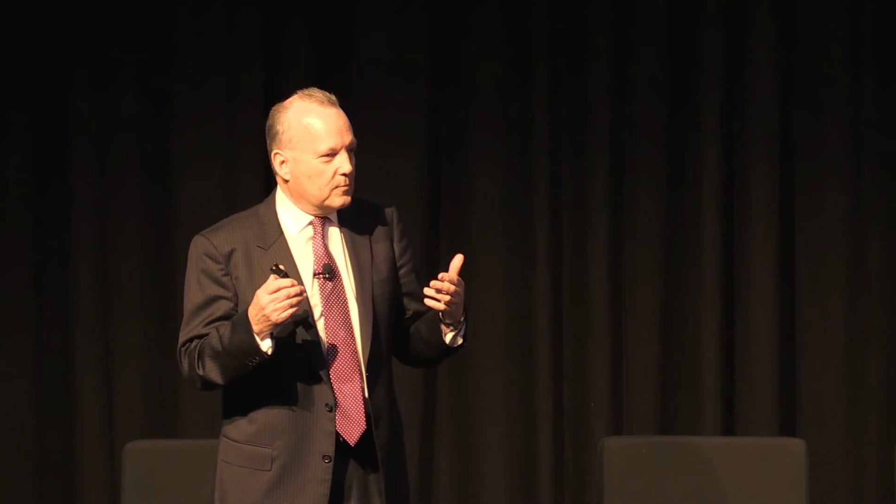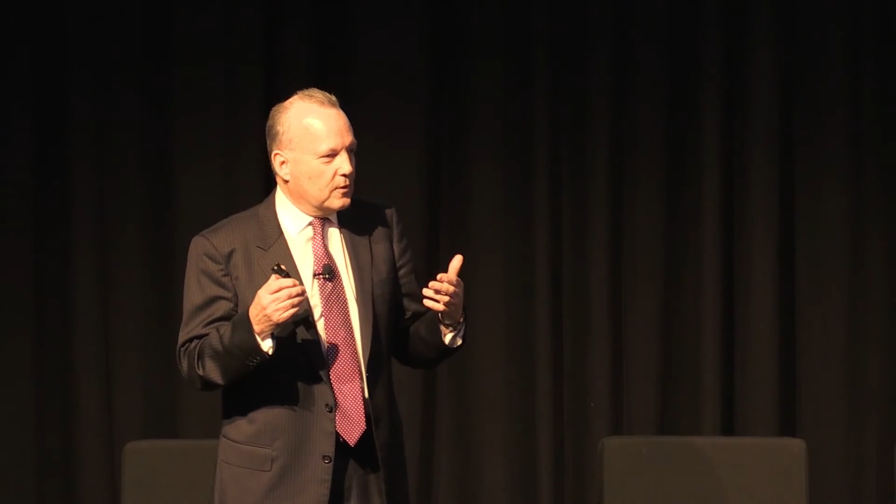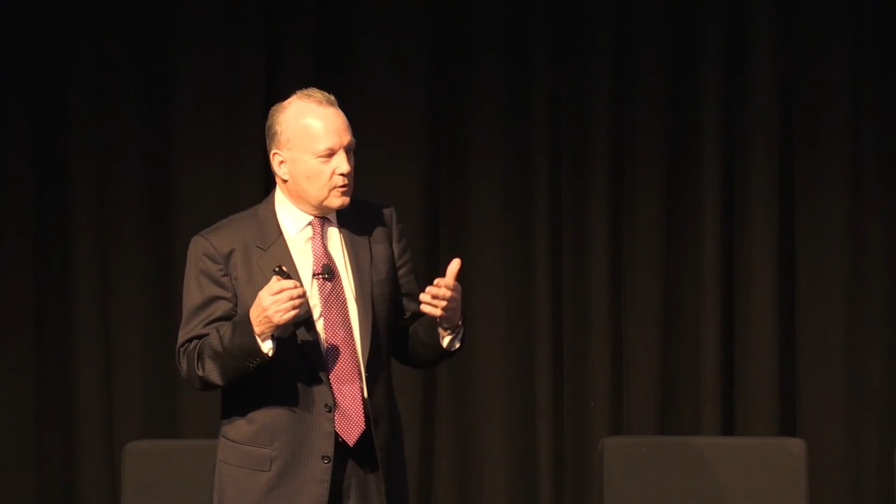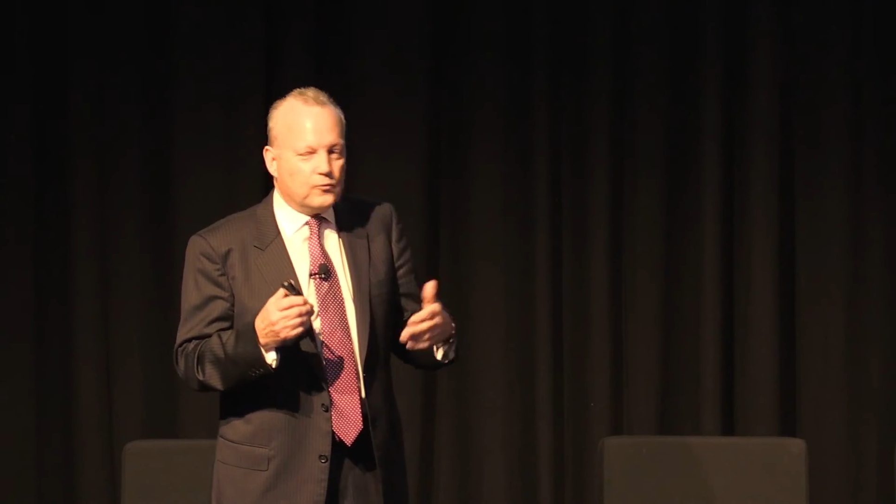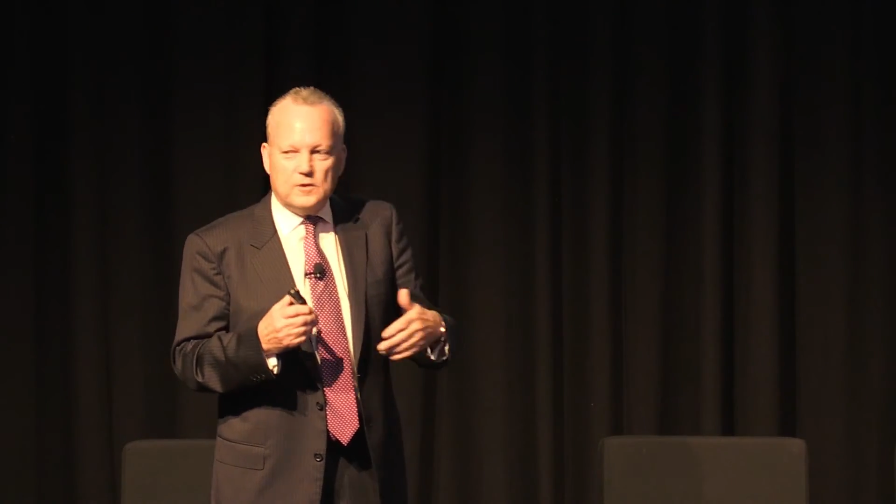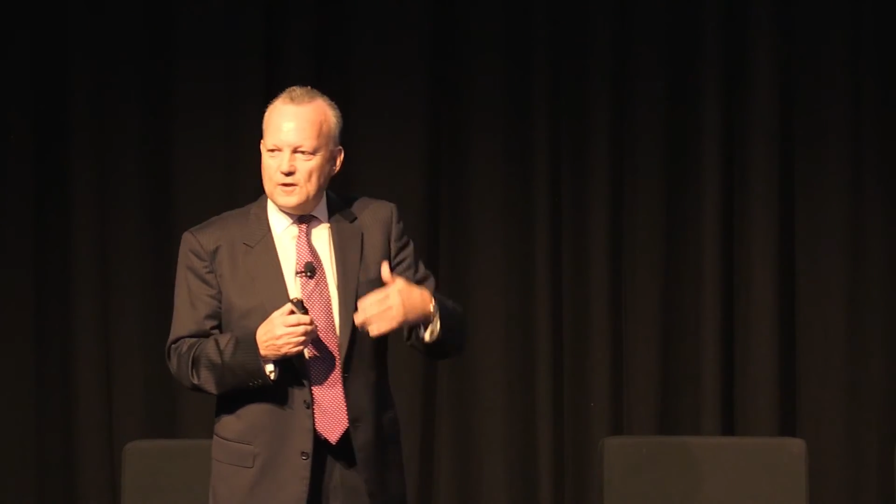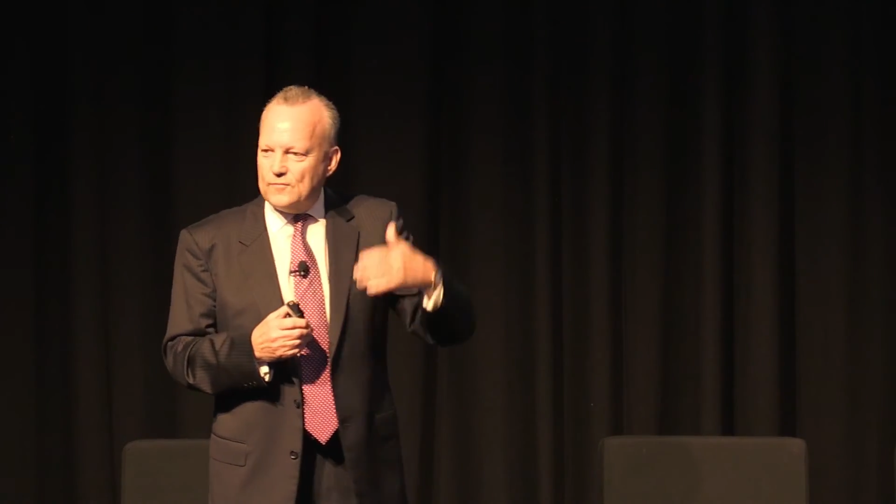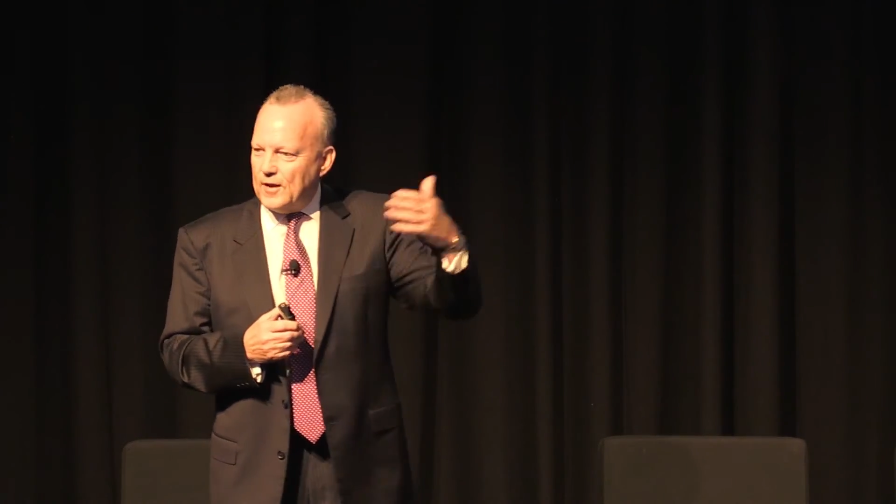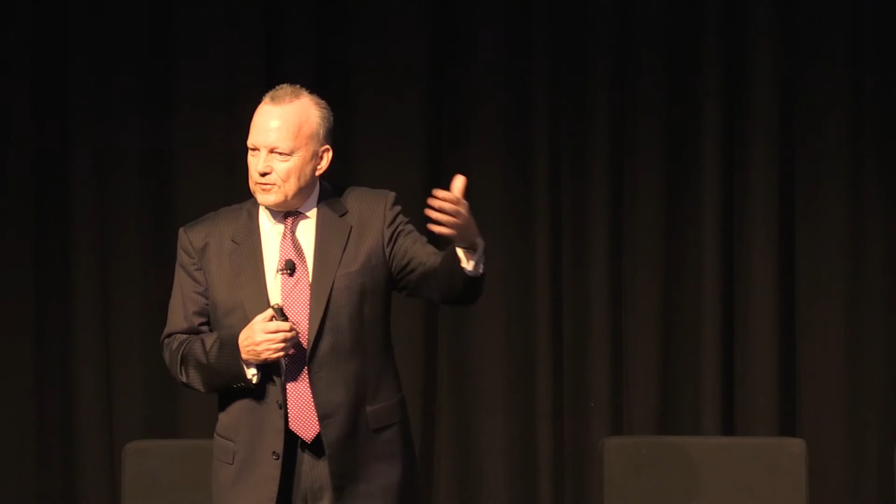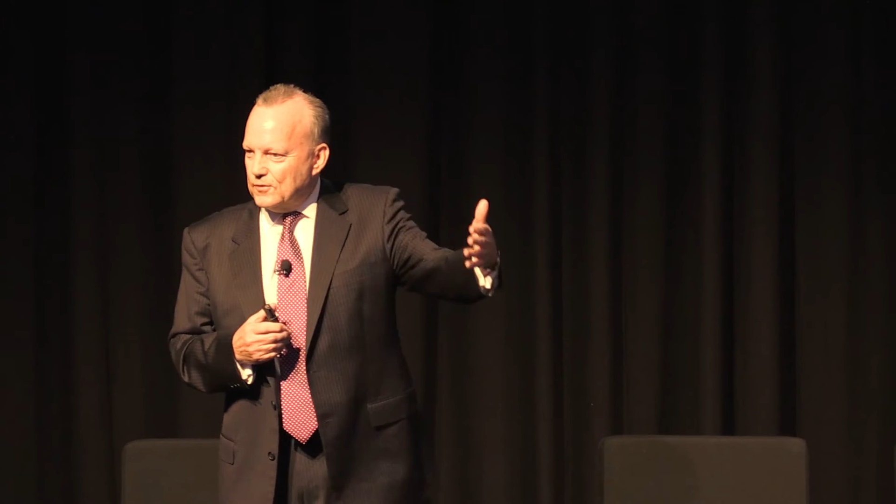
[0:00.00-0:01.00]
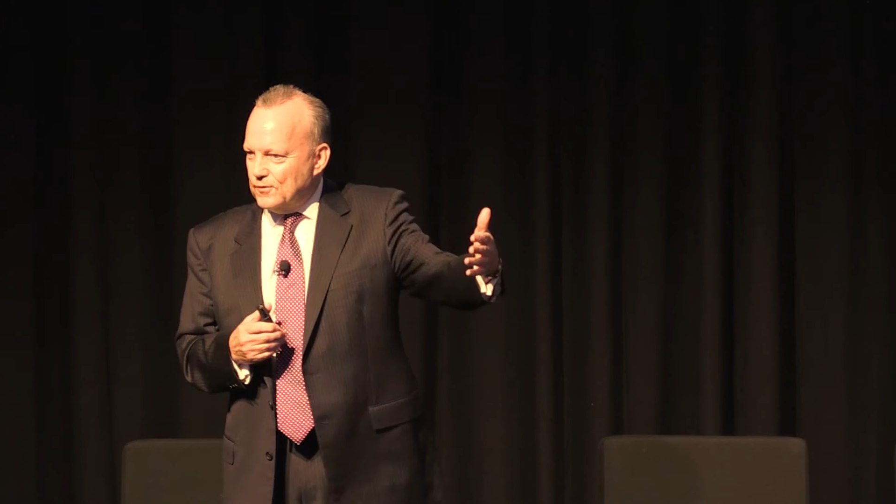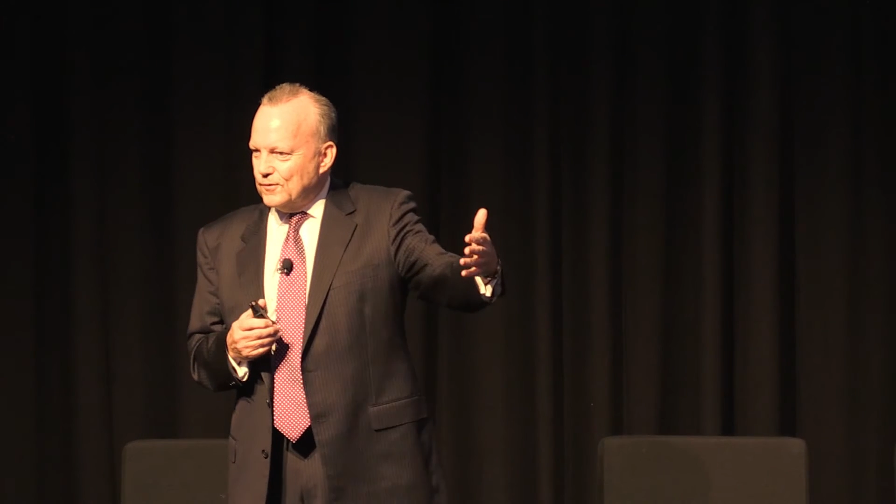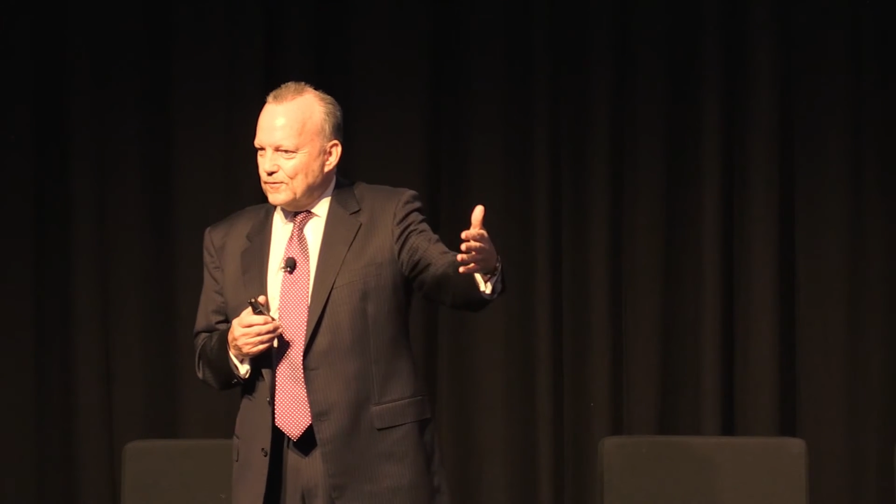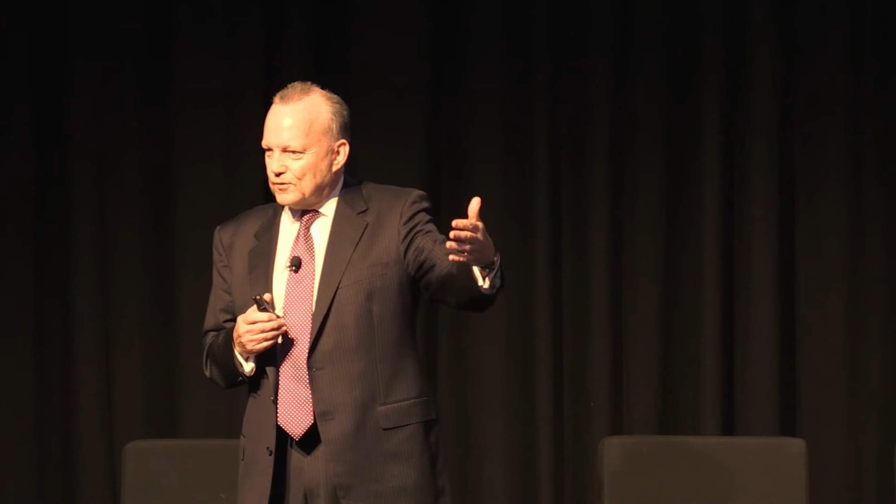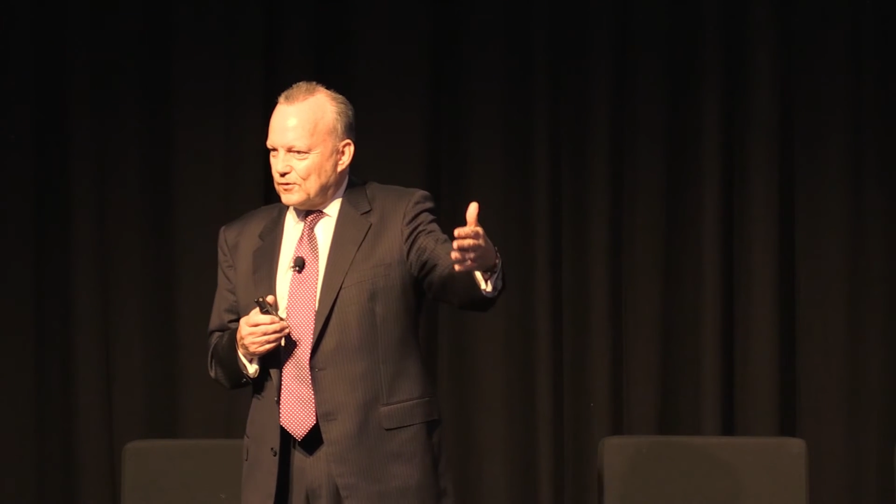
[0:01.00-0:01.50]
means we give that to
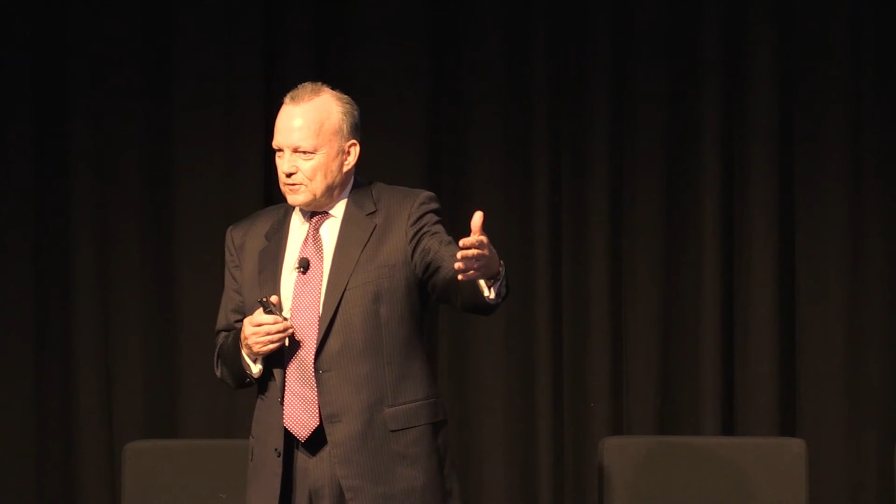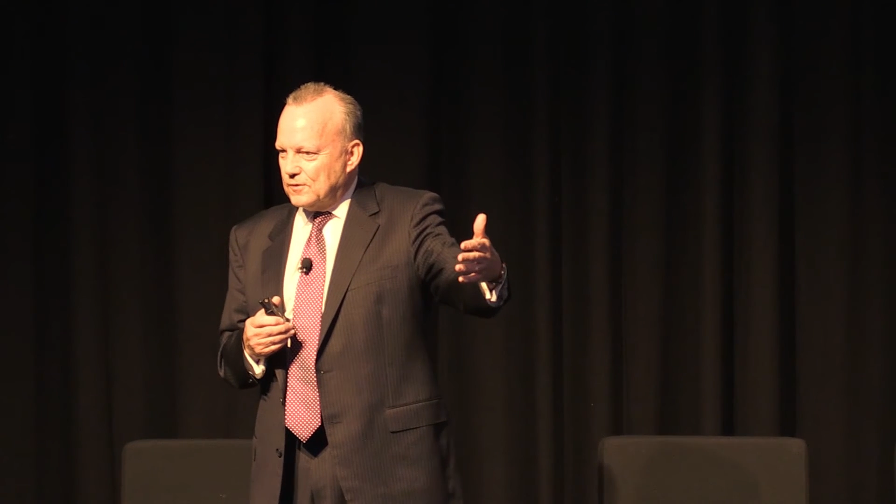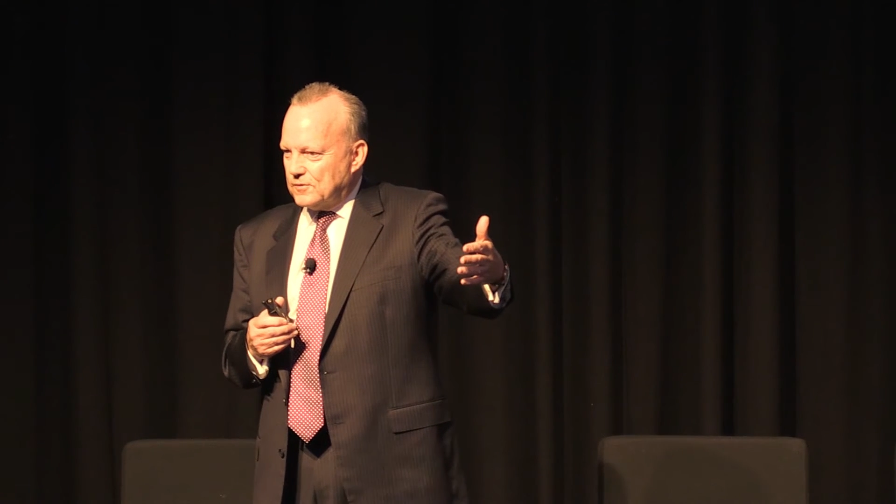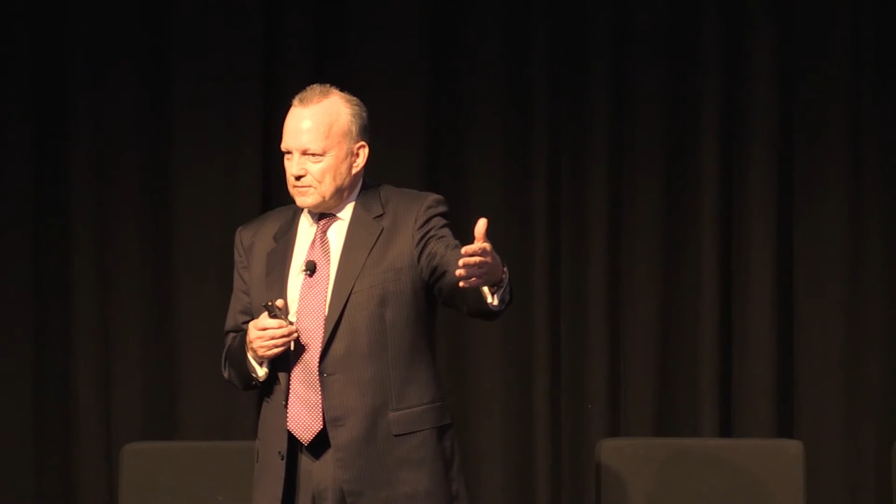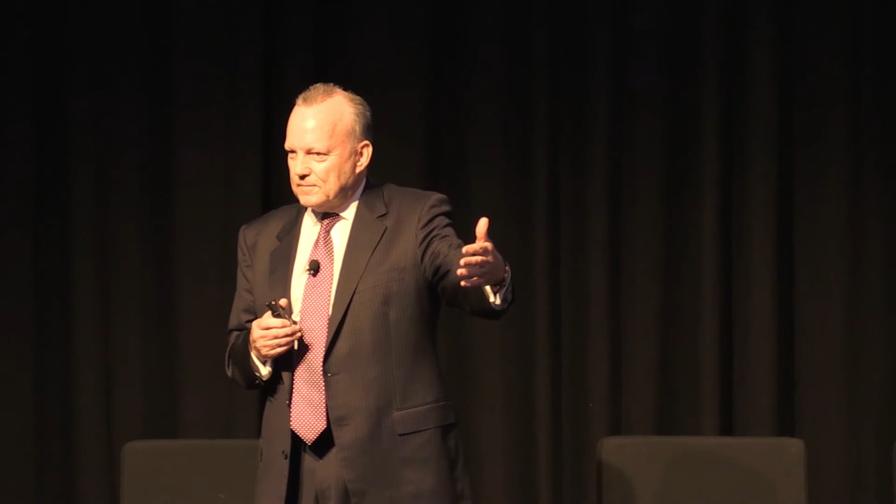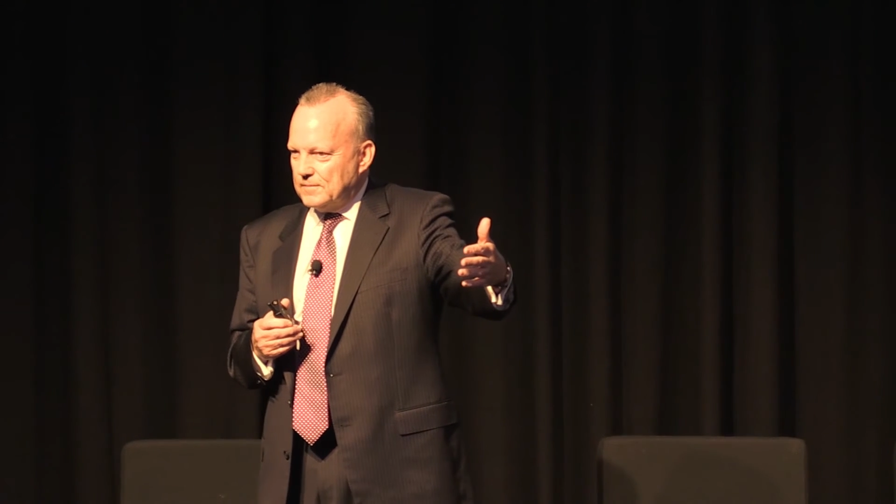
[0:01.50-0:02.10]
you as a citizen.